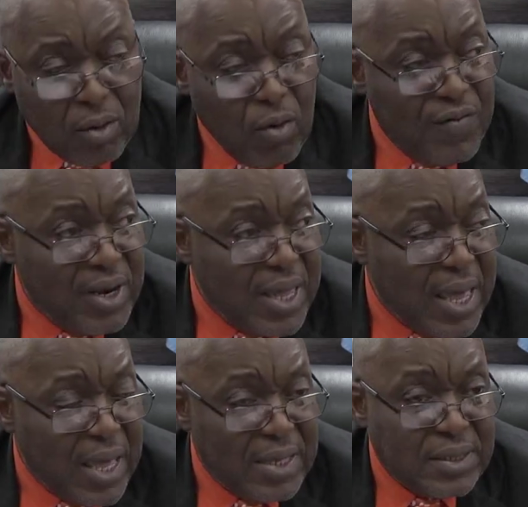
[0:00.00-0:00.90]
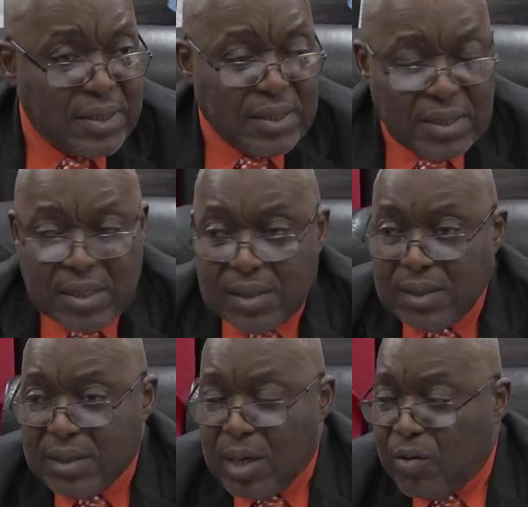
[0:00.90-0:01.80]
over the years
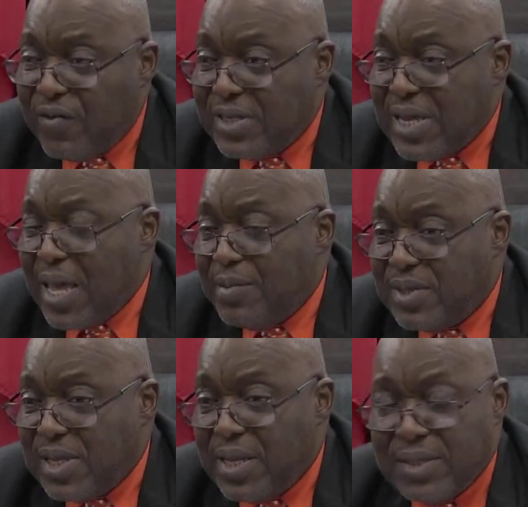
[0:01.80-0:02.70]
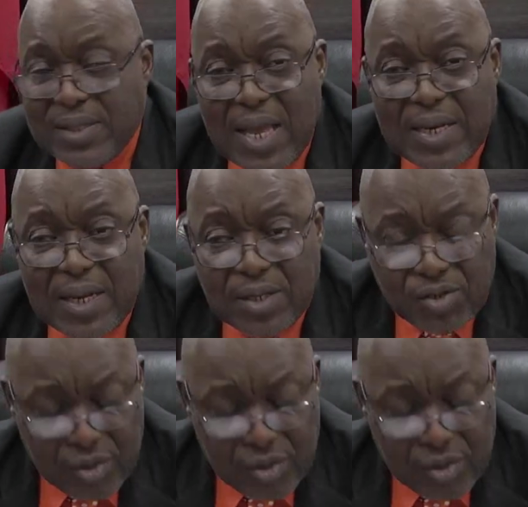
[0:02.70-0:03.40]
and over time saying Sandals